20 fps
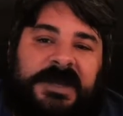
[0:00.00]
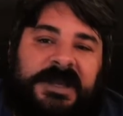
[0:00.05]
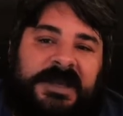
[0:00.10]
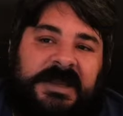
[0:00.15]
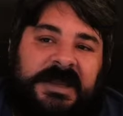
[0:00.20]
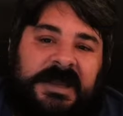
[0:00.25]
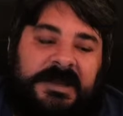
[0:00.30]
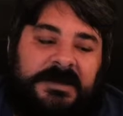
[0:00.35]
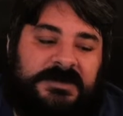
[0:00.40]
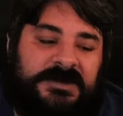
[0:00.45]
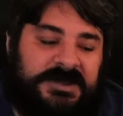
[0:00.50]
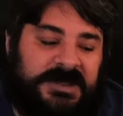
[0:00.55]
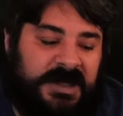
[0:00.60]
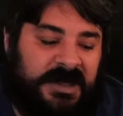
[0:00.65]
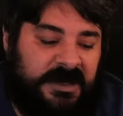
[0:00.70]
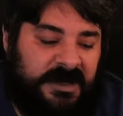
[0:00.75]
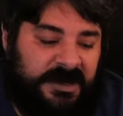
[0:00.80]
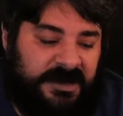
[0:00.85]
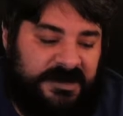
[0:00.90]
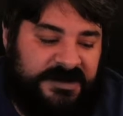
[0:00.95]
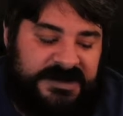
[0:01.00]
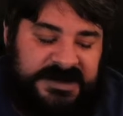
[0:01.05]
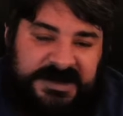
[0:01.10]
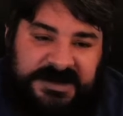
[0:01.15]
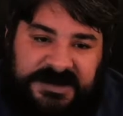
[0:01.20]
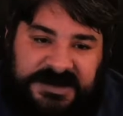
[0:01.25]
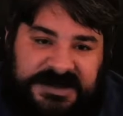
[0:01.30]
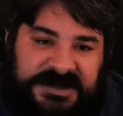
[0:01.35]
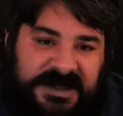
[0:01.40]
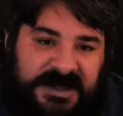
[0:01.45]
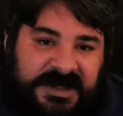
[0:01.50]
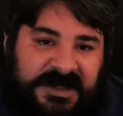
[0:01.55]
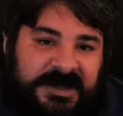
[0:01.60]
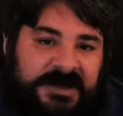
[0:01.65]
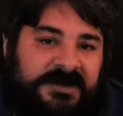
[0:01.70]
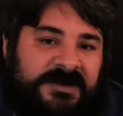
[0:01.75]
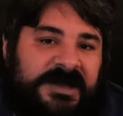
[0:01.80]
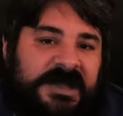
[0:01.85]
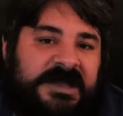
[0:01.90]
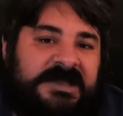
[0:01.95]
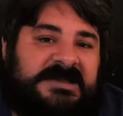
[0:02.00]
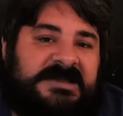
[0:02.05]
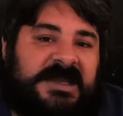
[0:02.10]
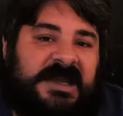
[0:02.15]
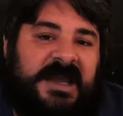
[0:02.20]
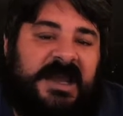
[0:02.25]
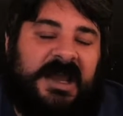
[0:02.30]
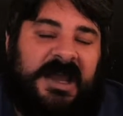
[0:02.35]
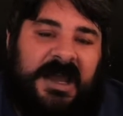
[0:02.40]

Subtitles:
making games. They're still selling units.